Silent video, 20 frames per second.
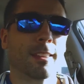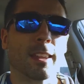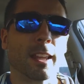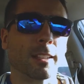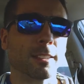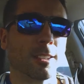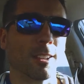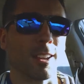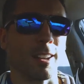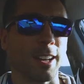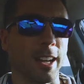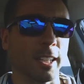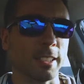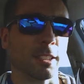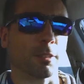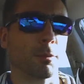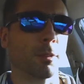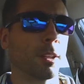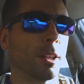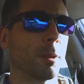Thanks a lot,
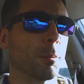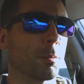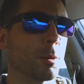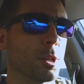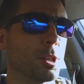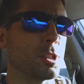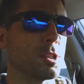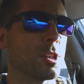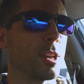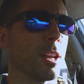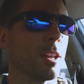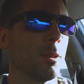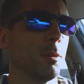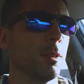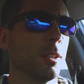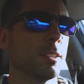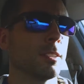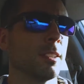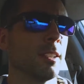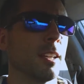guys. I really appreciate you
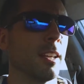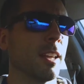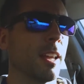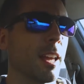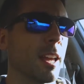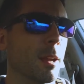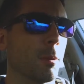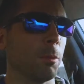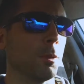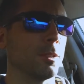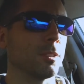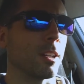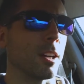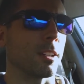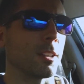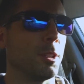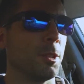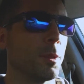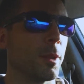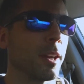listening, and we'll
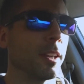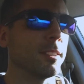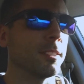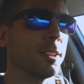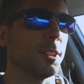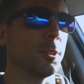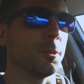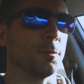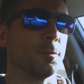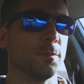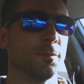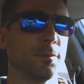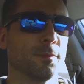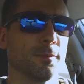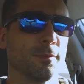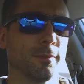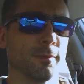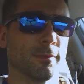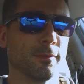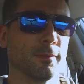talk to you again
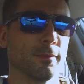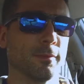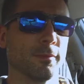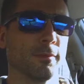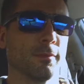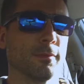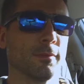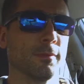soon.